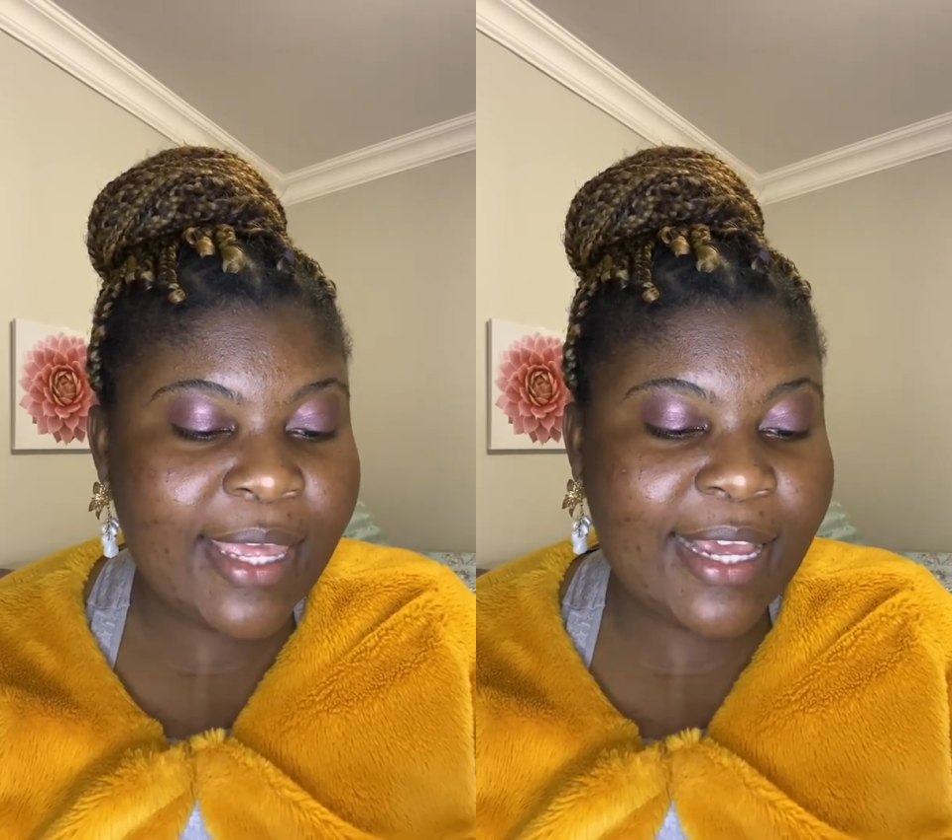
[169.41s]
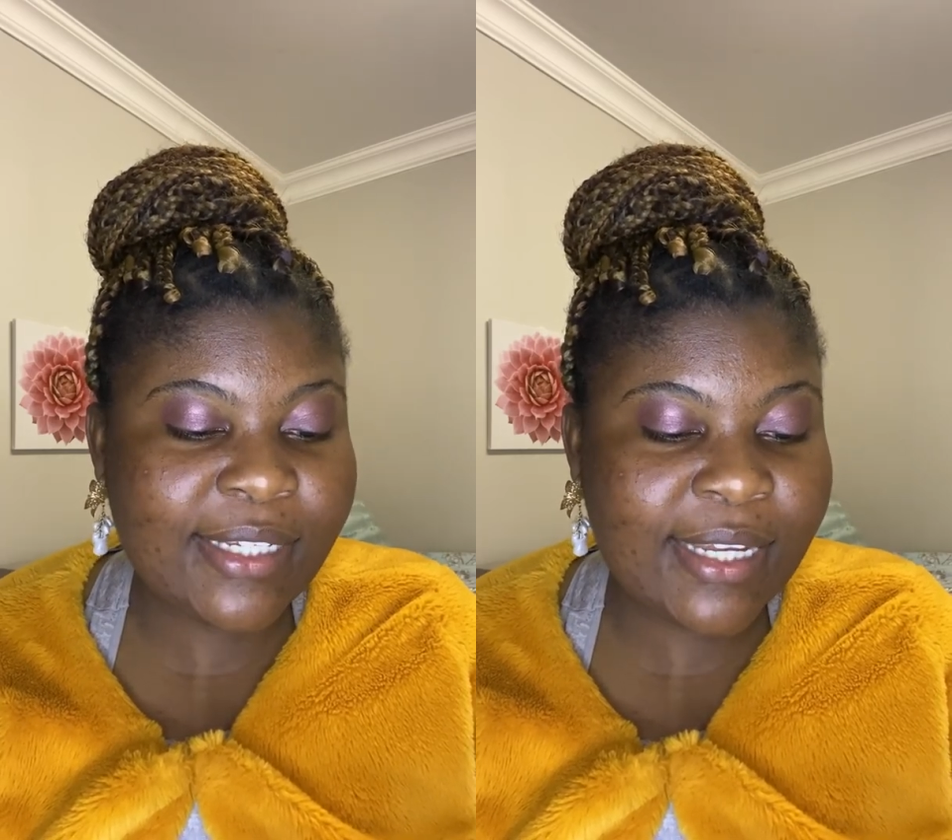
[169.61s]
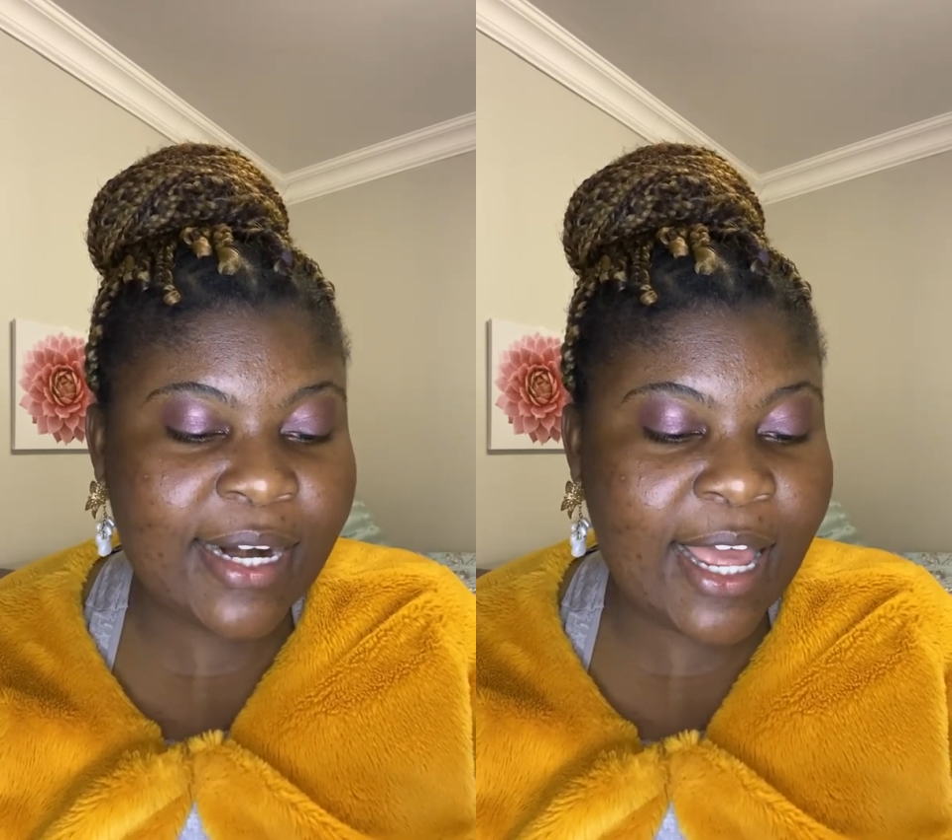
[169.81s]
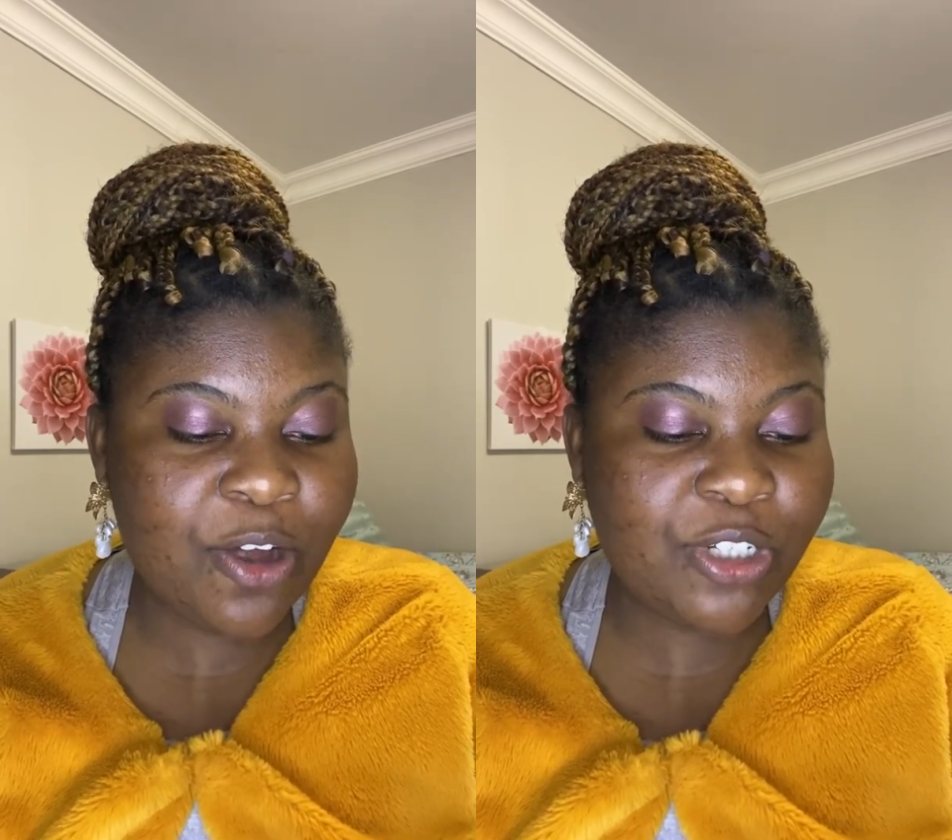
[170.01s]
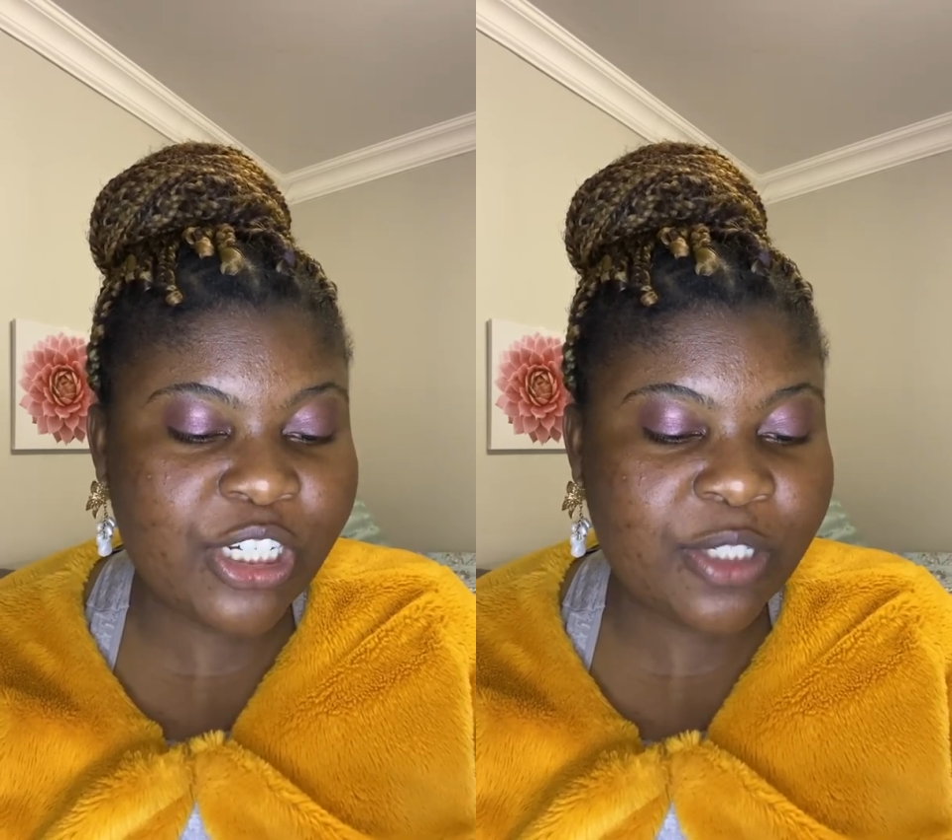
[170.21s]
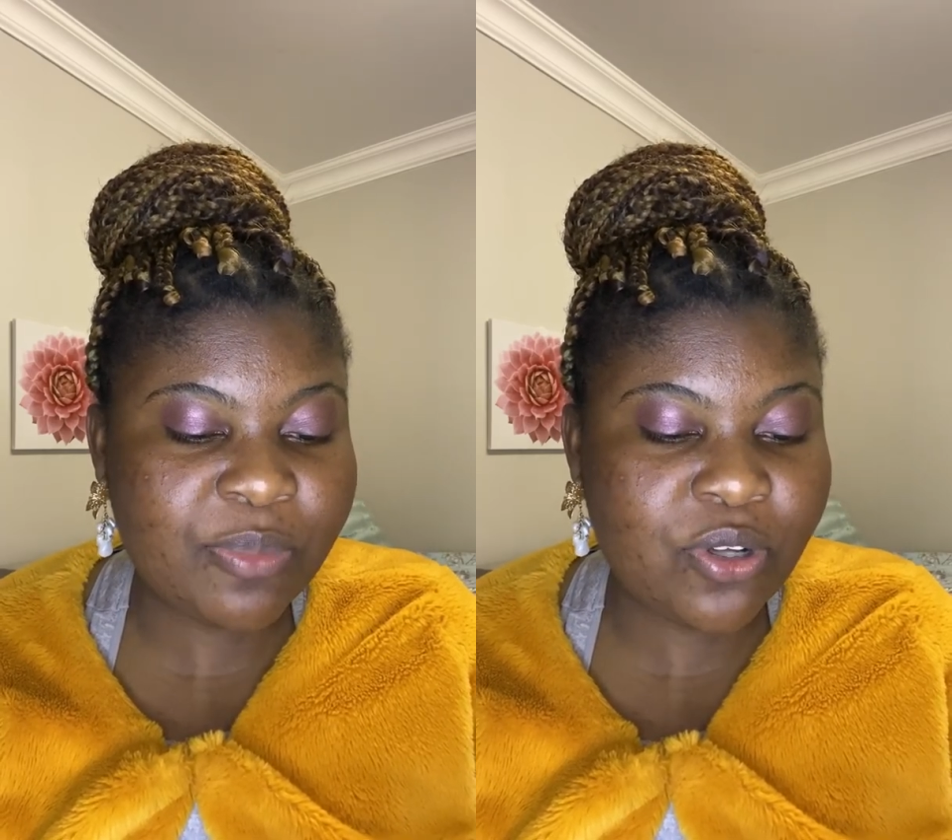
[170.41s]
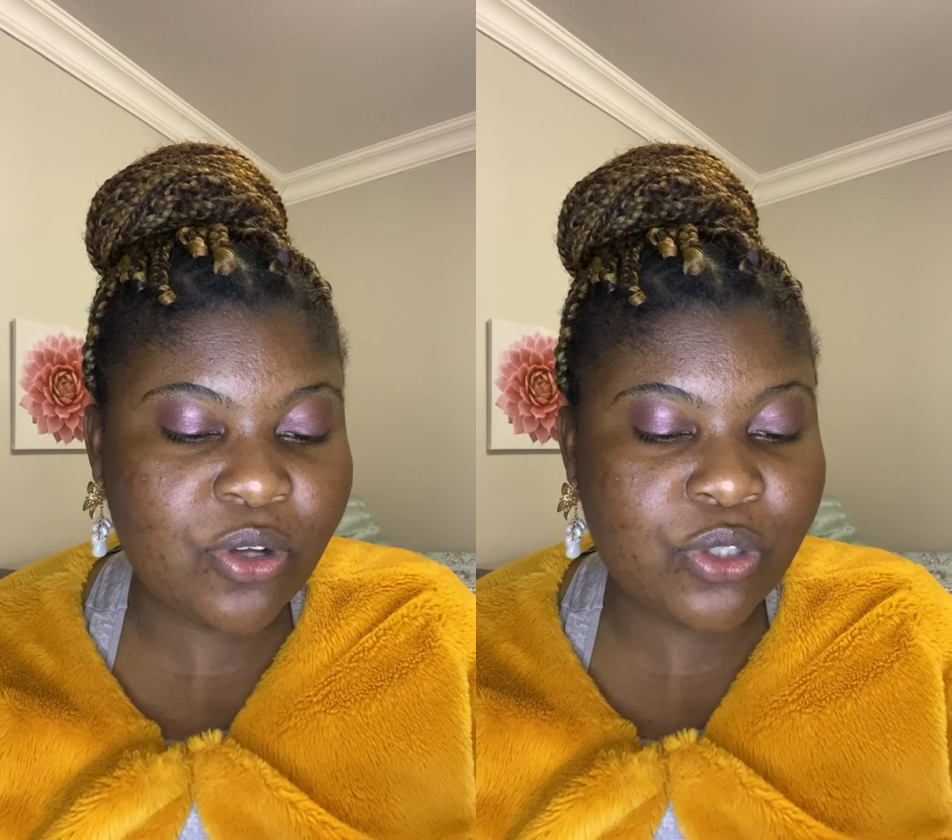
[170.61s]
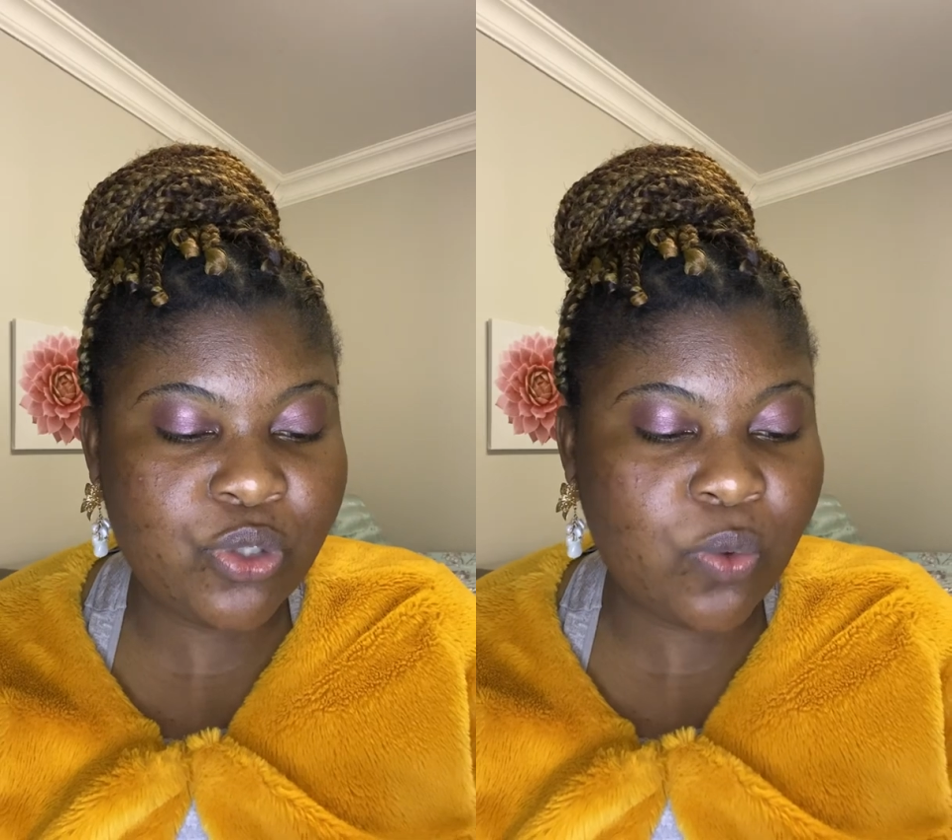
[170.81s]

a sellout just because